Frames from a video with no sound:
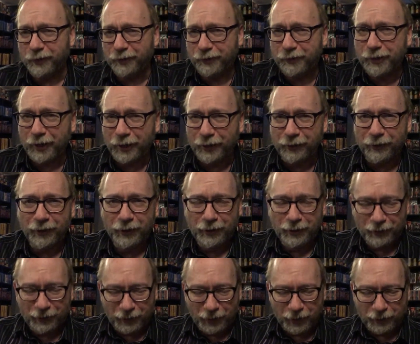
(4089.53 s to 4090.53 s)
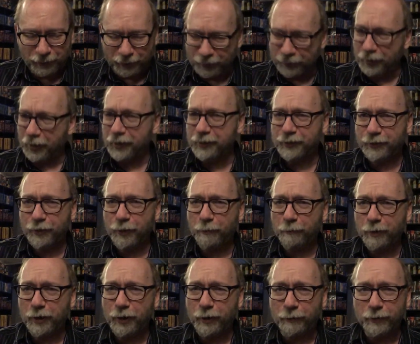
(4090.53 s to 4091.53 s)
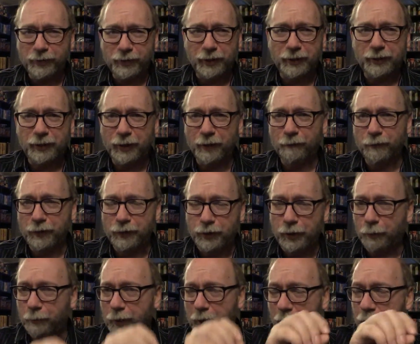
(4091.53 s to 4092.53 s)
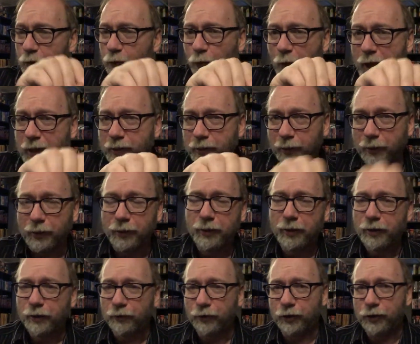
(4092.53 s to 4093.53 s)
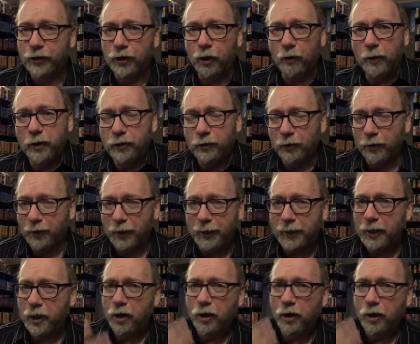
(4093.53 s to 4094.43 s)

set and says, as Del Boy always says lovely jubbly. And you're watching the show and you're like,